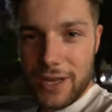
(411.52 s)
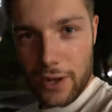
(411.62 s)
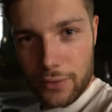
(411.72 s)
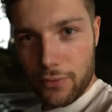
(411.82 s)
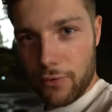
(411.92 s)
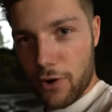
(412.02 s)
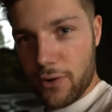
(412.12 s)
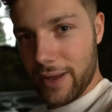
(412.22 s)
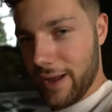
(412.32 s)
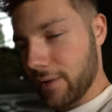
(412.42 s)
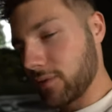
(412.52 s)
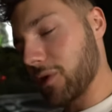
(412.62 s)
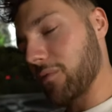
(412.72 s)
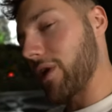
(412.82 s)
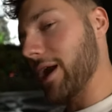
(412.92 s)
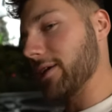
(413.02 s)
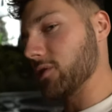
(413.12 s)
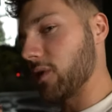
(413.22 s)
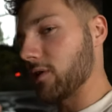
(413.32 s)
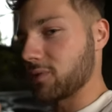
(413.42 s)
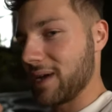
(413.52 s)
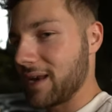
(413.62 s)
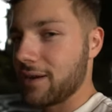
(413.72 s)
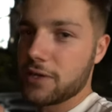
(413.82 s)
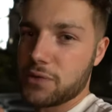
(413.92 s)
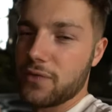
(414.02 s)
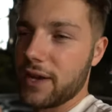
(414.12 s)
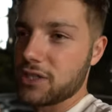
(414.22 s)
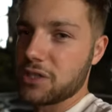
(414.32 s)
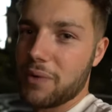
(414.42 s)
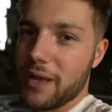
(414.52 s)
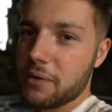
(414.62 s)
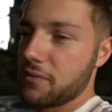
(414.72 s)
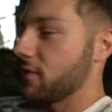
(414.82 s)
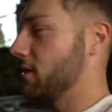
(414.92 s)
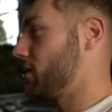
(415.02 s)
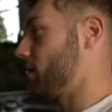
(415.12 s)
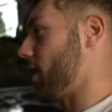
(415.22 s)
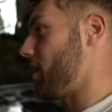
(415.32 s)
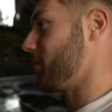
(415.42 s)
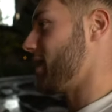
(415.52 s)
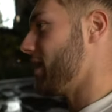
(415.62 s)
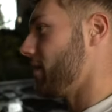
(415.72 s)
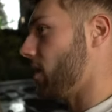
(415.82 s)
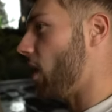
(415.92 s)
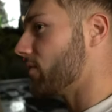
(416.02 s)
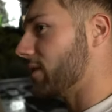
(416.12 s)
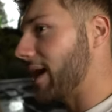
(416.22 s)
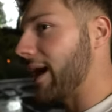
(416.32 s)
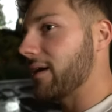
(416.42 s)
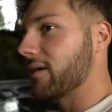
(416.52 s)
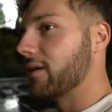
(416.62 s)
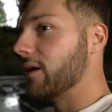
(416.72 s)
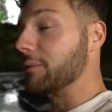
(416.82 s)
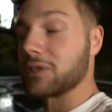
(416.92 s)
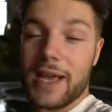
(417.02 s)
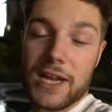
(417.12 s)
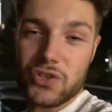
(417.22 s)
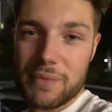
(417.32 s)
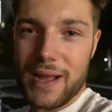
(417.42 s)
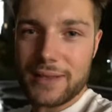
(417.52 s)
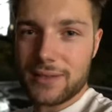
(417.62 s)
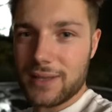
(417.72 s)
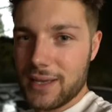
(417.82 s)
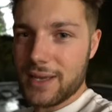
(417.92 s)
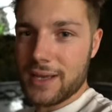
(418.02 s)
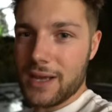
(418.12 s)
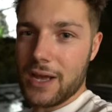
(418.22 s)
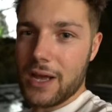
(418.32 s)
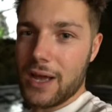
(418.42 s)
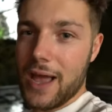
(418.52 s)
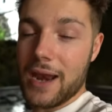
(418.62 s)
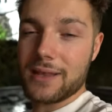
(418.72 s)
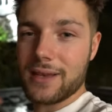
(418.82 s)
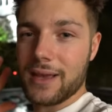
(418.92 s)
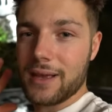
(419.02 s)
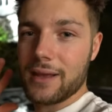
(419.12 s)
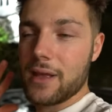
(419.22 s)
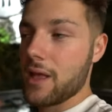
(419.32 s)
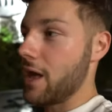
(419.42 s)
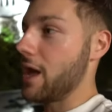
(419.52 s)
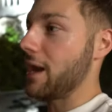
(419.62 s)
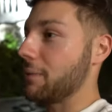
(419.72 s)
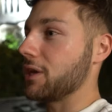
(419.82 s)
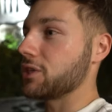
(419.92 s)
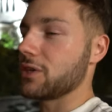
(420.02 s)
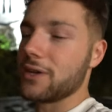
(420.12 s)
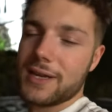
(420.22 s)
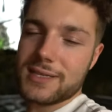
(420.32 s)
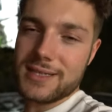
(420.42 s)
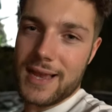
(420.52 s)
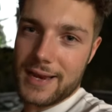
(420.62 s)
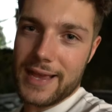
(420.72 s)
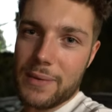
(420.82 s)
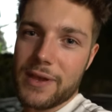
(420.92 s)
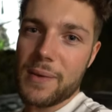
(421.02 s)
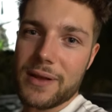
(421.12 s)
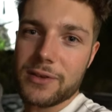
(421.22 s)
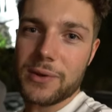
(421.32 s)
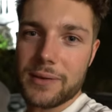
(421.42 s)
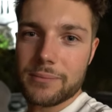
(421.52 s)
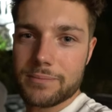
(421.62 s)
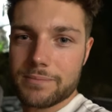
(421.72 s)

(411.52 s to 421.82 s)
held through, it kind of stopped raining as well so we had a nice reflection to play with. Uh, but yeah, other than that, I'm just gonna head straight back to the uh, editing uh, and I'm gonna show you guys exactly how we go about doing it.